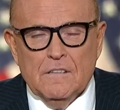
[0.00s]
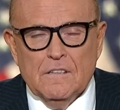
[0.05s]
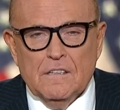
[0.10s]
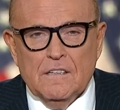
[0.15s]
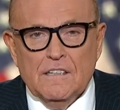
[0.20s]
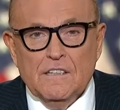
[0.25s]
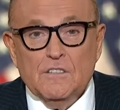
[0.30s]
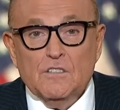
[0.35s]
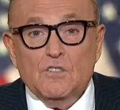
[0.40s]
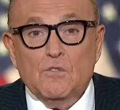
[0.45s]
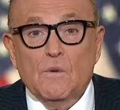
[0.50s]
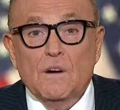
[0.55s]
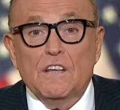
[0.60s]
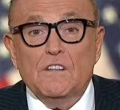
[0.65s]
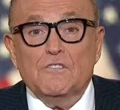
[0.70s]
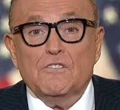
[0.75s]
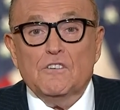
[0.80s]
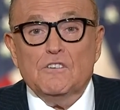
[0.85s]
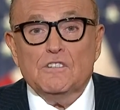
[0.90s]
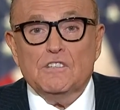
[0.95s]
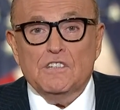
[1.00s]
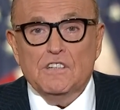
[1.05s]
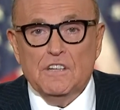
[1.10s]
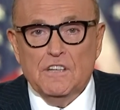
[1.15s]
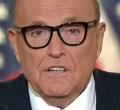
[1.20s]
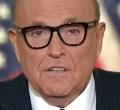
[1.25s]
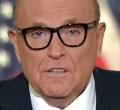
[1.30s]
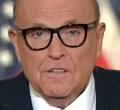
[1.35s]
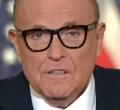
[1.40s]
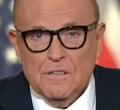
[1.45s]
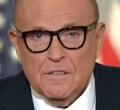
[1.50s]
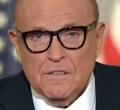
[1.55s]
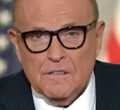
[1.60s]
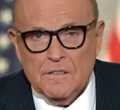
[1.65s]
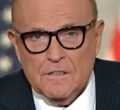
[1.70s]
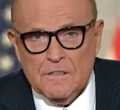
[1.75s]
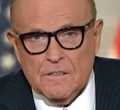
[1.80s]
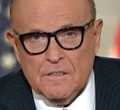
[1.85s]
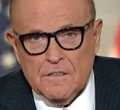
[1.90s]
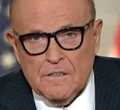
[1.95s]
In 2013,
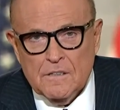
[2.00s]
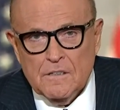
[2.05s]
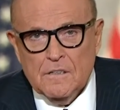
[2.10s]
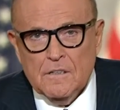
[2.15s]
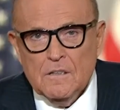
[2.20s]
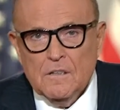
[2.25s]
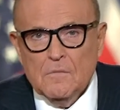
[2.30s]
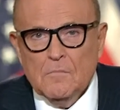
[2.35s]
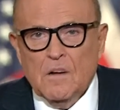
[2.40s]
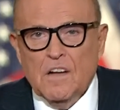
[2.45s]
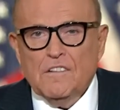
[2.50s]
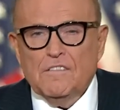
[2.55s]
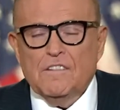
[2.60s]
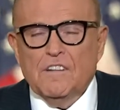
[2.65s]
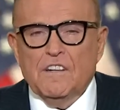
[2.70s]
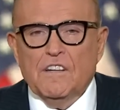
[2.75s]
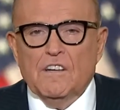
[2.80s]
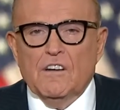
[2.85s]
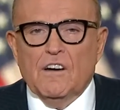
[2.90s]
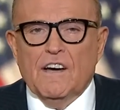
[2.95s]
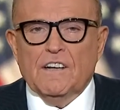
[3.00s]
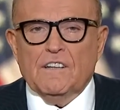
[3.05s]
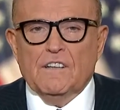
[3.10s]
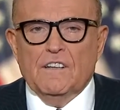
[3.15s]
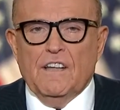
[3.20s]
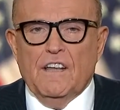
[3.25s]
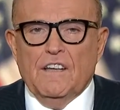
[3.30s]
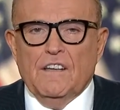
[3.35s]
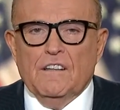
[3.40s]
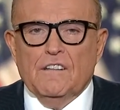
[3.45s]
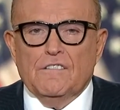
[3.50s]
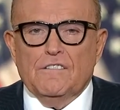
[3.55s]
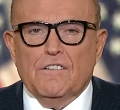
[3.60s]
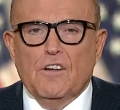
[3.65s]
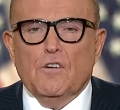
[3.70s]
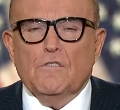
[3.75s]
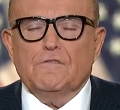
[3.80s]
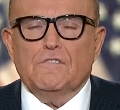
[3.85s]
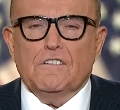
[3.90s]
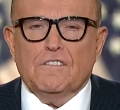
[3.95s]
my city elected a
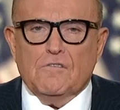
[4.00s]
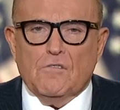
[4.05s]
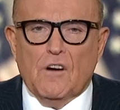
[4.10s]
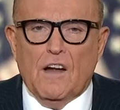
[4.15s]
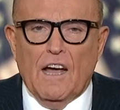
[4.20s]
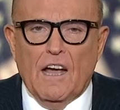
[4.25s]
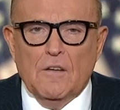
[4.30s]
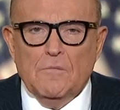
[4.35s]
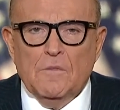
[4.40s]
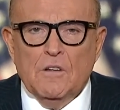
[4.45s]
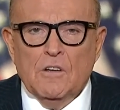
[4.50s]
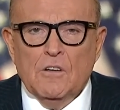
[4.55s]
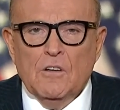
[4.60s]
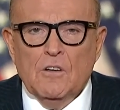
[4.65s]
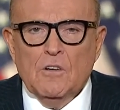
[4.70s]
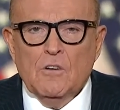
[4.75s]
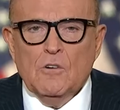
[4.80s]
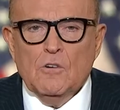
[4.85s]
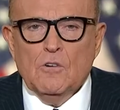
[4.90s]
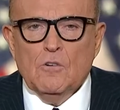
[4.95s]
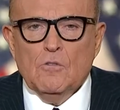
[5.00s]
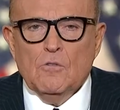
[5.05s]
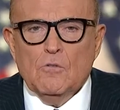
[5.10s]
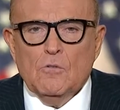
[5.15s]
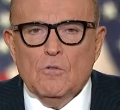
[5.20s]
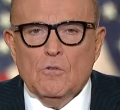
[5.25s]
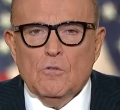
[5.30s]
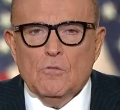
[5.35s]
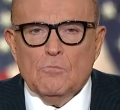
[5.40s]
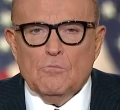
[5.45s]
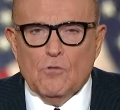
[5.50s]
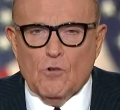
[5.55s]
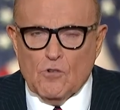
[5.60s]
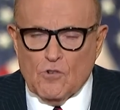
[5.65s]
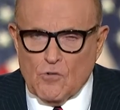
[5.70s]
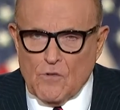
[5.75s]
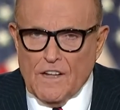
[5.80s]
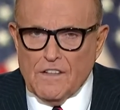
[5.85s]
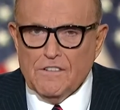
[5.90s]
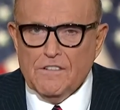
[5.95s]
self-described
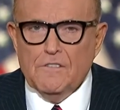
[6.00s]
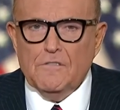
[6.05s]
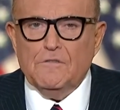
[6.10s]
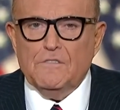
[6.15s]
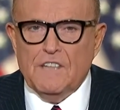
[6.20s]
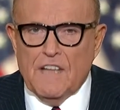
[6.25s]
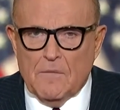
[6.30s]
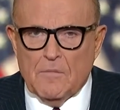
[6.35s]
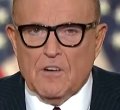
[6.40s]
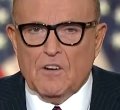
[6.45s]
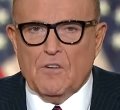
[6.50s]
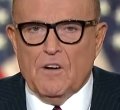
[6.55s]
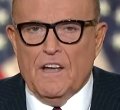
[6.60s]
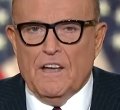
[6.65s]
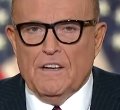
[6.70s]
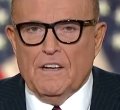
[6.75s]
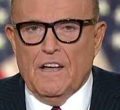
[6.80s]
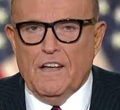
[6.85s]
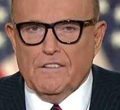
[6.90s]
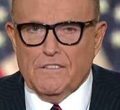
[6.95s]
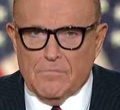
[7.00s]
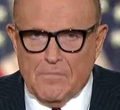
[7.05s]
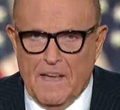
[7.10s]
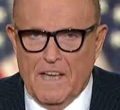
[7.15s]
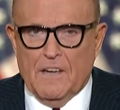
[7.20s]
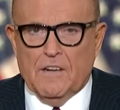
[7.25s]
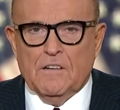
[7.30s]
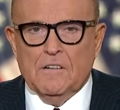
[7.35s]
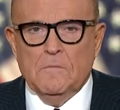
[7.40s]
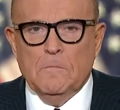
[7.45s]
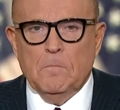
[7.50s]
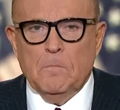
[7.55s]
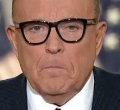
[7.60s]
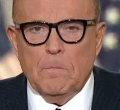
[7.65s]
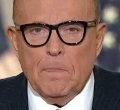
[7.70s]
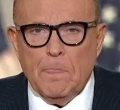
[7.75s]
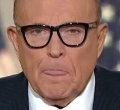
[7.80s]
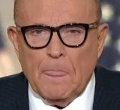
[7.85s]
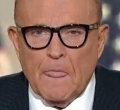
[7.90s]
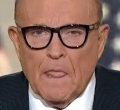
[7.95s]
progressive Democrat as mayor.
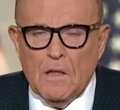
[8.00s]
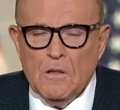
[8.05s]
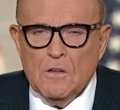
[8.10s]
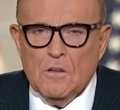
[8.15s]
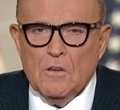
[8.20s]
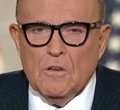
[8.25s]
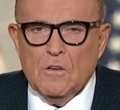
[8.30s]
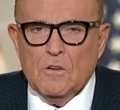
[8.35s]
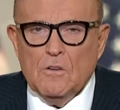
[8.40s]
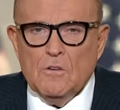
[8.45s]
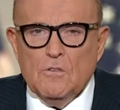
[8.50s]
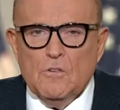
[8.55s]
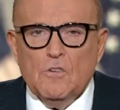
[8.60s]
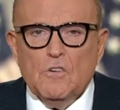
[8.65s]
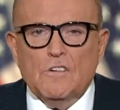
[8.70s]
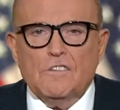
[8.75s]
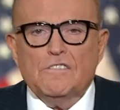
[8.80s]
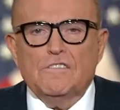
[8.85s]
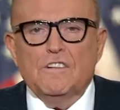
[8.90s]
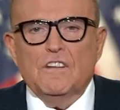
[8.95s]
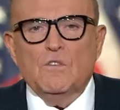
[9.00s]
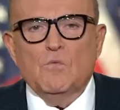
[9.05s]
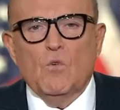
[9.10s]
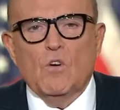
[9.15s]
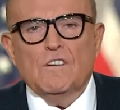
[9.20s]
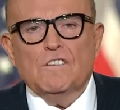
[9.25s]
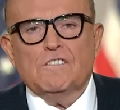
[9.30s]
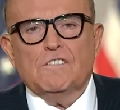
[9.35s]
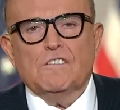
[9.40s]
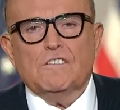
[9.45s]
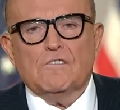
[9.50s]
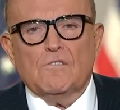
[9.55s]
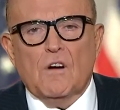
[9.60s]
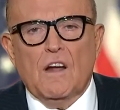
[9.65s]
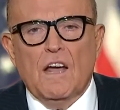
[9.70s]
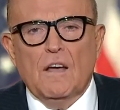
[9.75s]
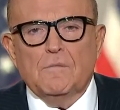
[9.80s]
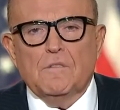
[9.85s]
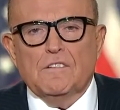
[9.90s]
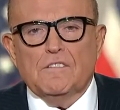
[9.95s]
New York City, once
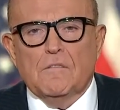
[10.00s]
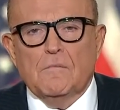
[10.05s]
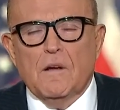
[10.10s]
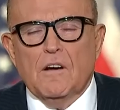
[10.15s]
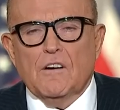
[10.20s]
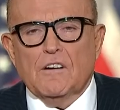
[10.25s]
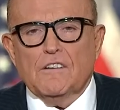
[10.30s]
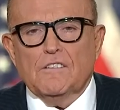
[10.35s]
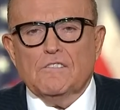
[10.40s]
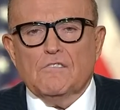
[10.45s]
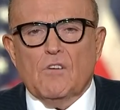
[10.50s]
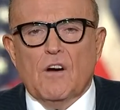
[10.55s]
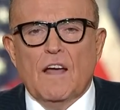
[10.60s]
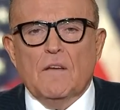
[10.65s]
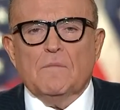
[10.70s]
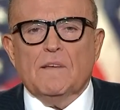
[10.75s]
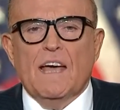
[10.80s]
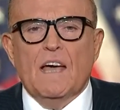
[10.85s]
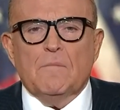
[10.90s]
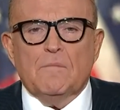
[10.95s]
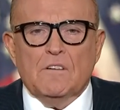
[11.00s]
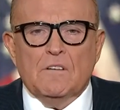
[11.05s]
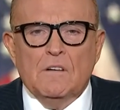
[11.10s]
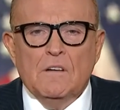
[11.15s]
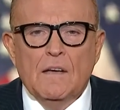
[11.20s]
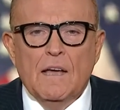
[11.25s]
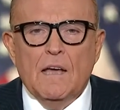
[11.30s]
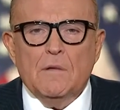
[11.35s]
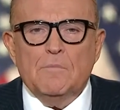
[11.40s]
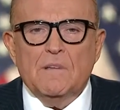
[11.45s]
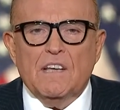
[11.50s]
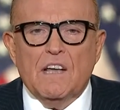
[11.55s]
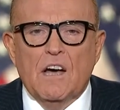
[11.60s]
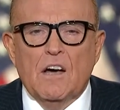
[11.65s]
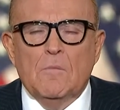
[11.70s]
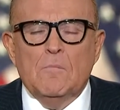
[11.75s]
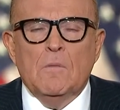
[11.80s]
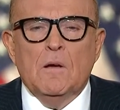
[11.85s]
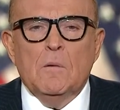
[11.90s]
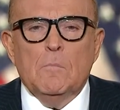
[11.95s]
described as America's crime capital, had
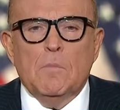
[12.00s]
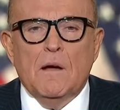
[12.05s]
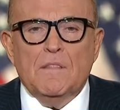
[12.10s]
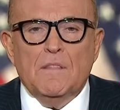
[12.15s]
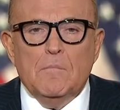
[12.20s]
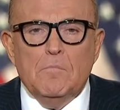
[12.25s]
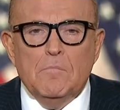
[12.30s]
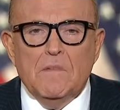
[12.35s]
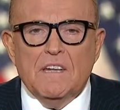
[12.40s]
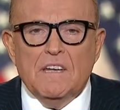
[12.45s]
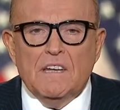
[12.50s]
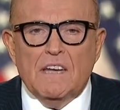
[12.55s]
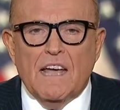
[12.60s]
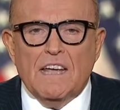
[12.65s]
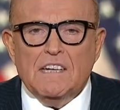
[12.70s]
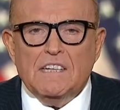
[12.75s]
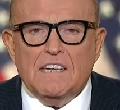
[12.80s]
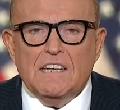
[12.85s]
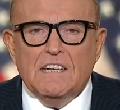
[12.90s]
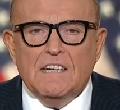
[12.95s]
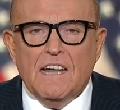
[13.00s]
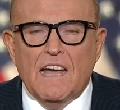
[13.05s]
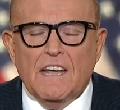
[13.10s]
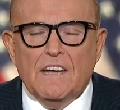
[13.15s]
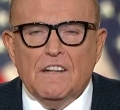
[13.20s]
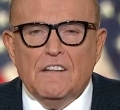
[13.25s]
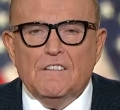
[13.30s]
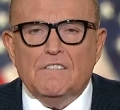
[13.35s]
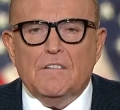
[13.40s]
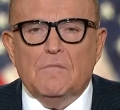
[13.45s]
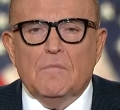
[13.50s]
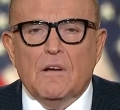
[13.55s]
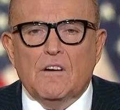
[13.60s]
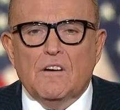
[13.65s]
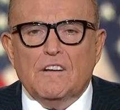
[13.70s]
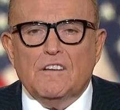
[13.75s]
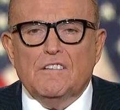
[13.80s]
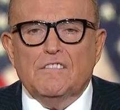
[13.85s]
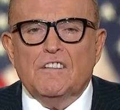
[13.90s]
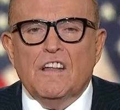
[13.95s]
become, by the mid-1990s,
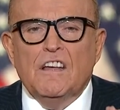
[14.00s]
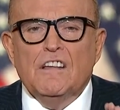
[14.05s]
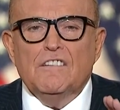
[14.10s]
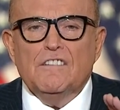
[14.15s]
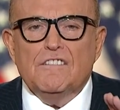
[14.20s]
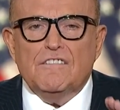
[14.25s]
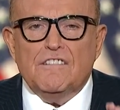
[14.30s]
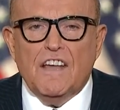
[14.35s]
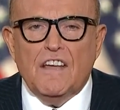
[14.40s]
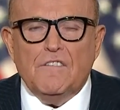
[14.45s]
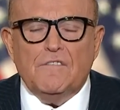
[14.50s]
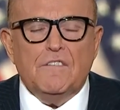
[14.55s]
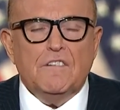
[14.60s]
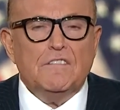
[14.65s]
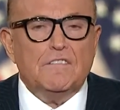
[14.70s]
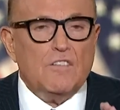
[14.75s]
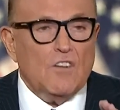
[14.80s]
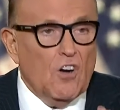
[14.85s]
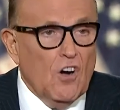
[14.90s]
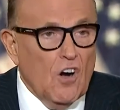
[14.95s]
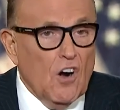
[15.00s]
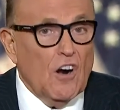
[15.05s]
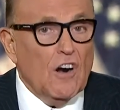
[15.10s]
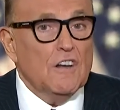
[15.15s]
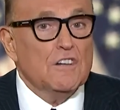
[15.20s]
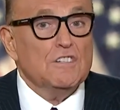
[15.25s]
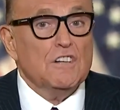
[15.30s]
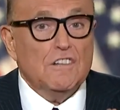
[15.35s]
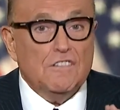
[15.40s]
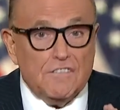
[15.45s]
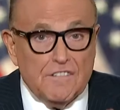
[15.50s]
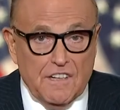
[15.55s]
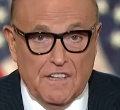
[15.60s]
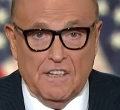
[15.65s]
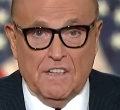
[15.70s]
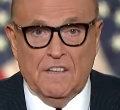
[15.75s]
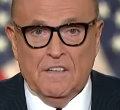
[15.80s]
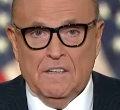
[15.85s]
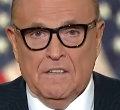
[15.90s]
America's safest large city.